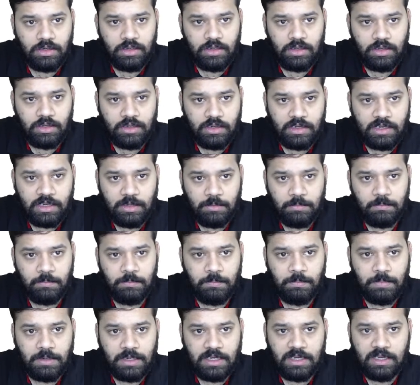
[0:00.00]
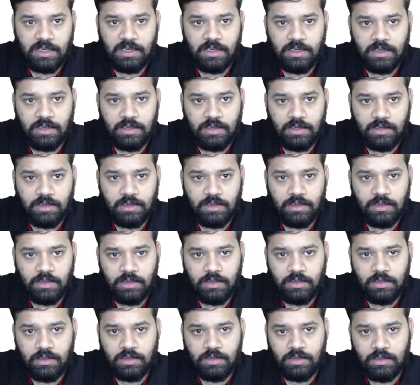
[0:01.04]
Rampa
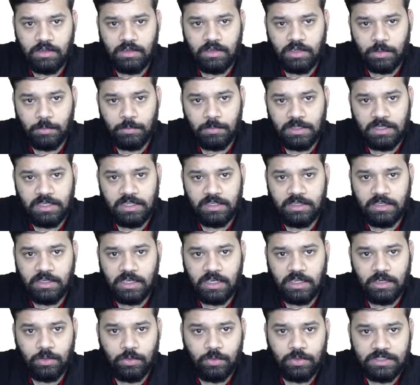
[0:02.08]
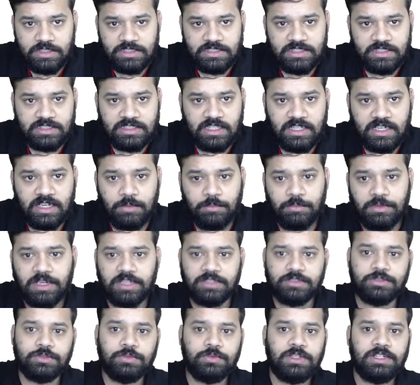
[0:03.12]
Rebellion. Alluri Sitaram
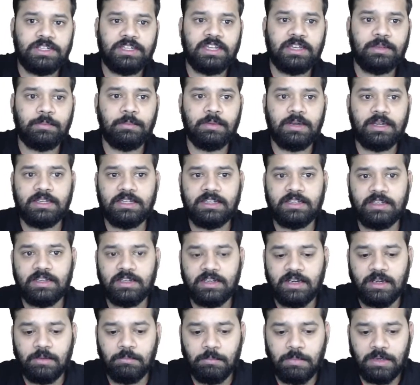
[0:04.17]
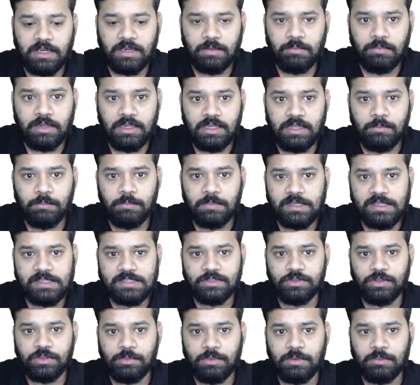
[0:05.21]
Raju will take part in Rampa Rebellion. Please
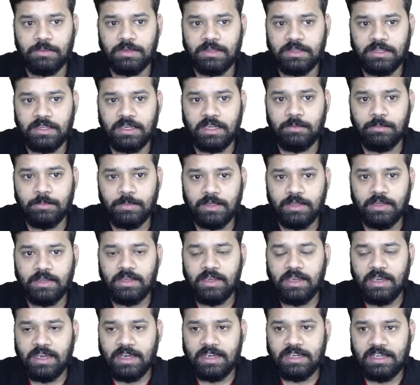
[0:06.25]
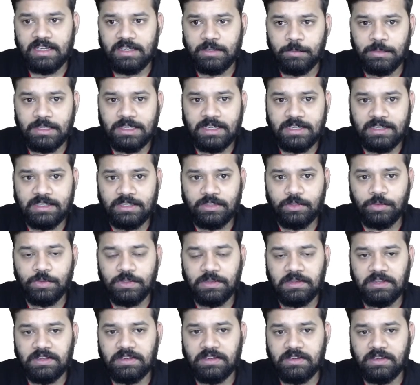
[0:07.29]
remember the name. And let me continue with
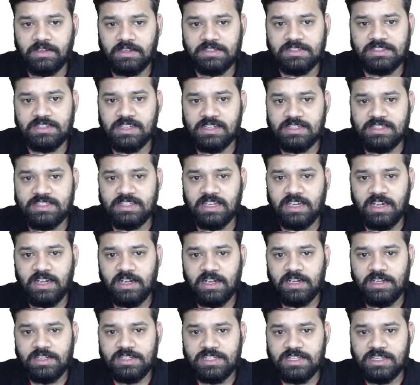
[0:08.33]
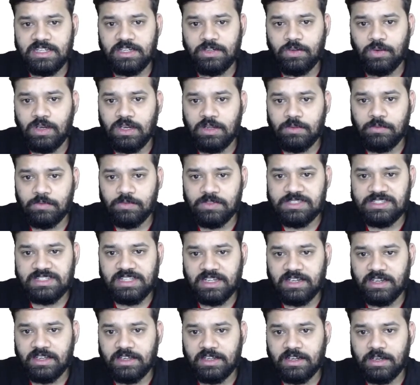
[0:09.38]
the red districts. Srikulam,
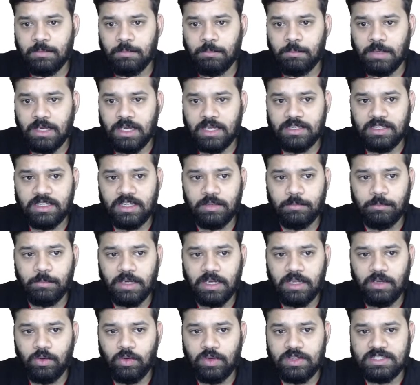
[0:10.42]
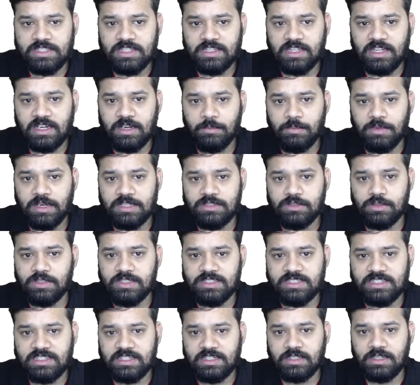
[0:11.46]
Vizianagaram, Manyam, Alluri Sitaram Raju
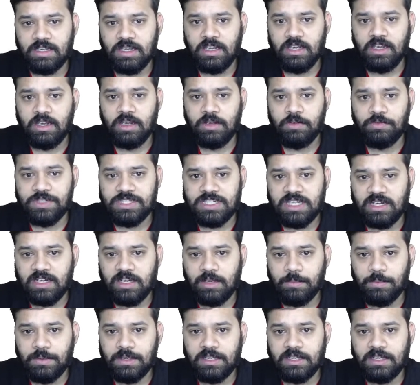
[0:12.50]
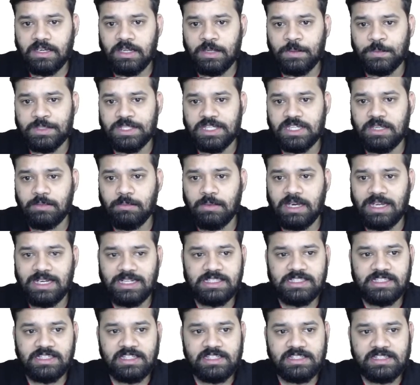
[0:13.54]
district, Visakhapatnam, Sri
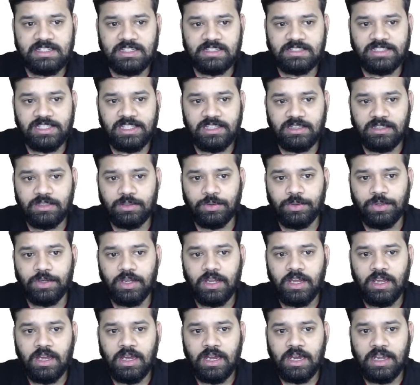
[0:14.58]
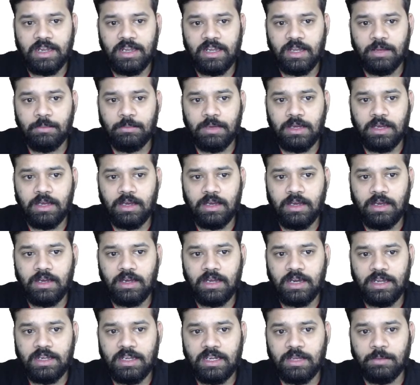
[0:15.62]
Balaji district, Chittur,
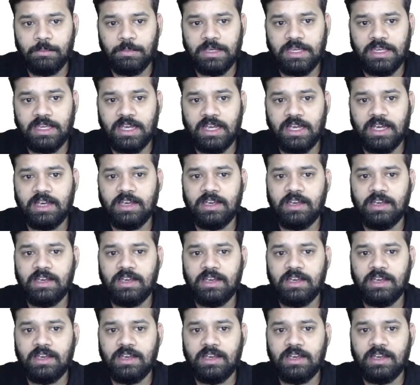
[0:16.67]
Annamaya,